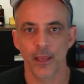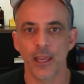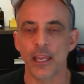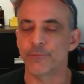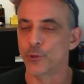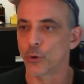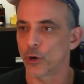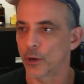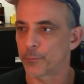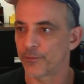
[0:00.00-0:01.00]
If you're
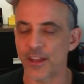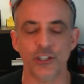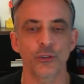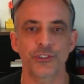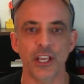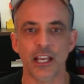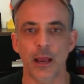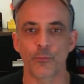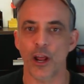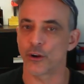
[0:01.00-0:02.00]
a professional sitcom
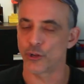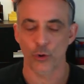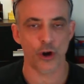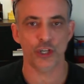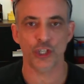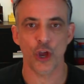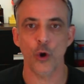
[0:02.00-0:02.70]
writer, you're on a show,